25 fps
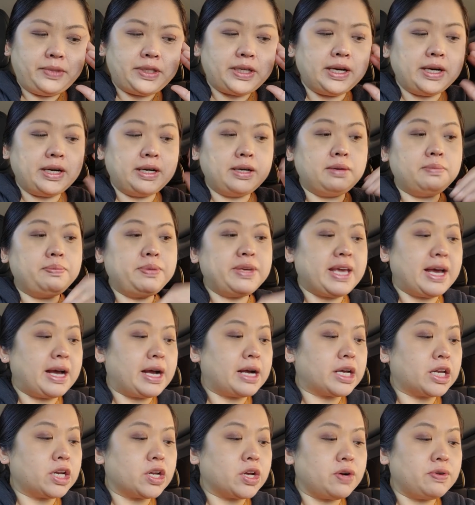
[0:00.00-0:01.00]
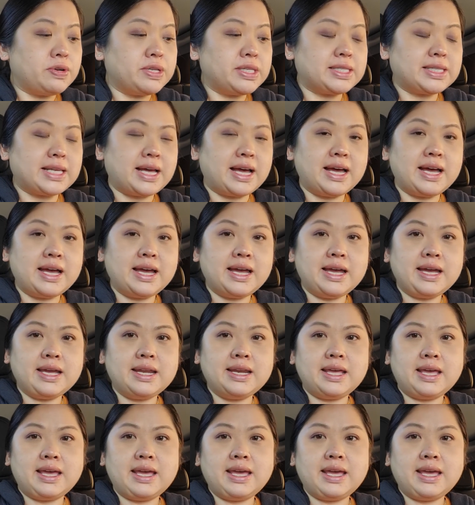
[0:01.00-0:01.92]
Uh, but yeah, I'm gonna go inside